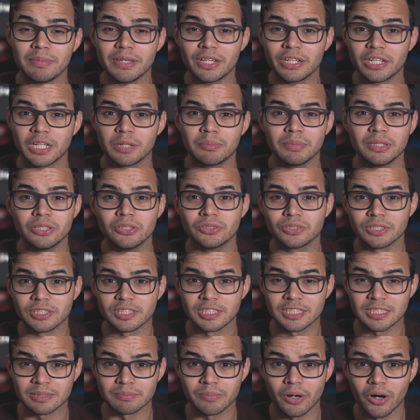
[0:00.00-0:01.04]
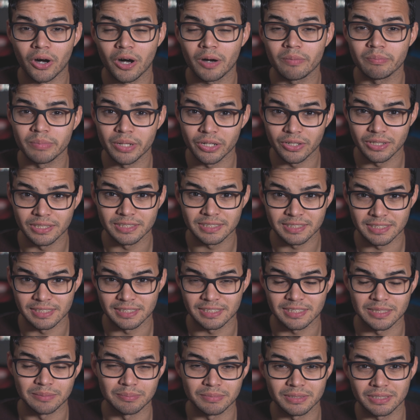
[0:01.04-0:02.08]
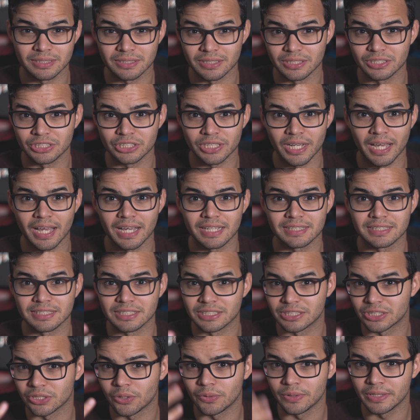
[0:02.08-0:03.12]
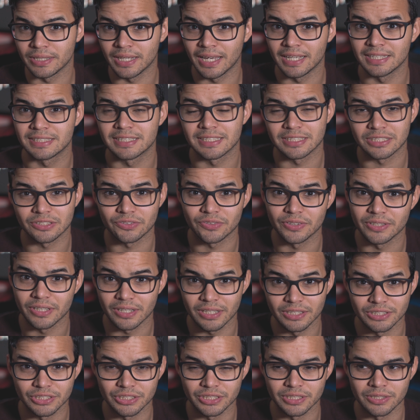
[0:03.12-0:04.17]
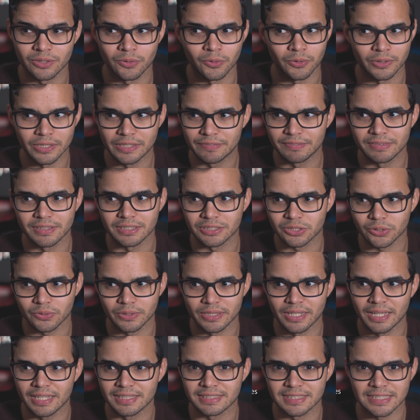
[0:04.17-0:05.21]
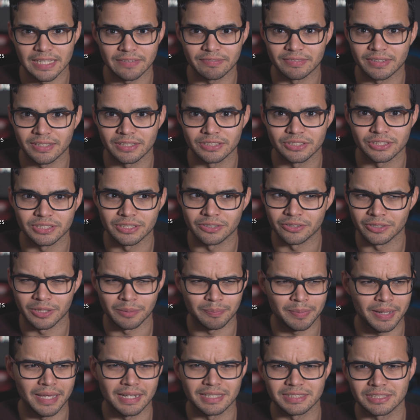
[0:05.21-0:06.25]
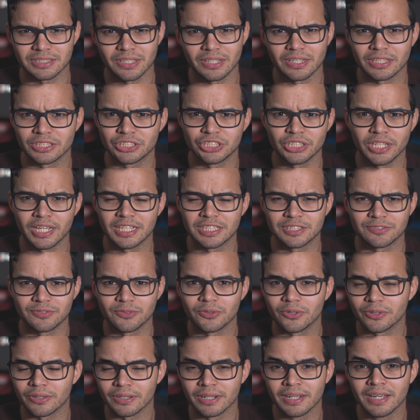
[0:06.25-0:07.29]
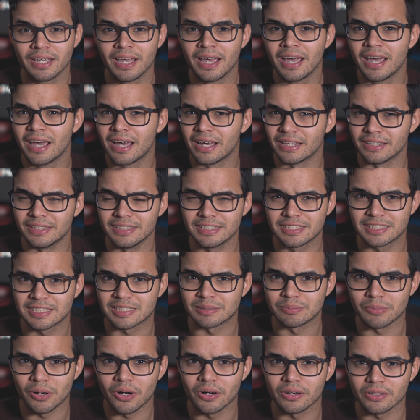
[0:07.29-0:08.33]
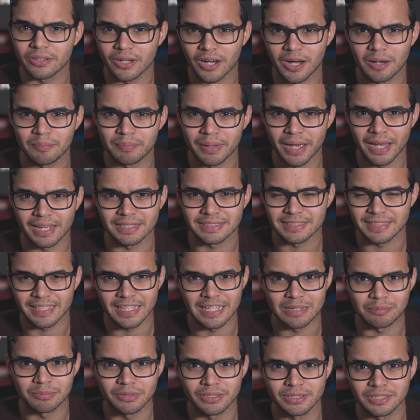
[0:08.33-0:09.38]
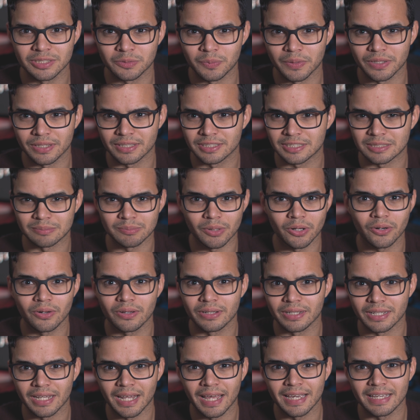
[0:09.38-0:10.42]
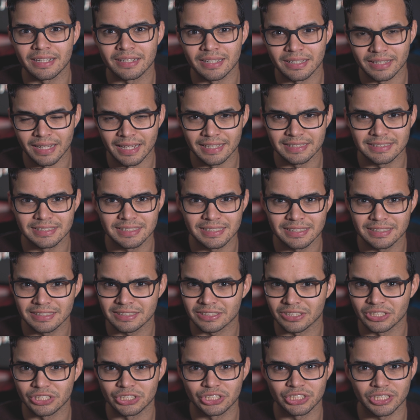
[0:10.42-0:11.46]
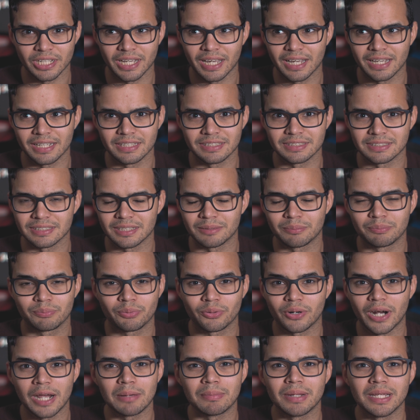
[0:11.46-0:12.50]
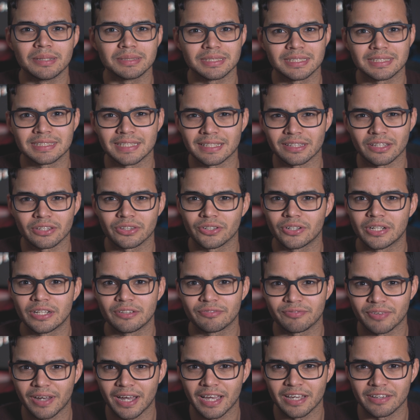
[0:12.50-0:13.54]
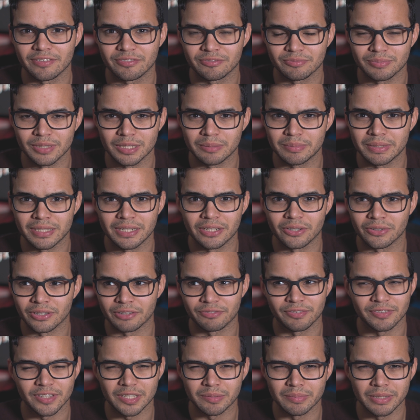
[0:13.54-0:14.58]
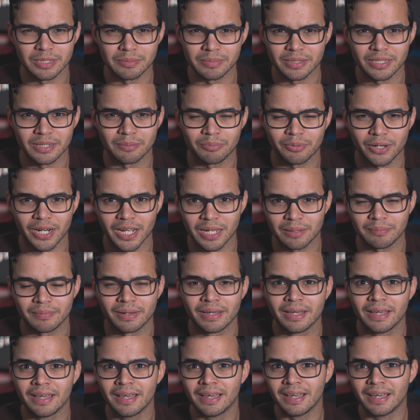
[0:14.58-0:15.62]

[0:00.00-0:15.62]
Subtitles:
me, you're gonna be using small mirrorless systems such as the Sony a6300 or even the Sony a700 or the Panasonic GH4. These small compact cameras with small and light lenses such as prime lenses like the 35mm or the 50mm prime,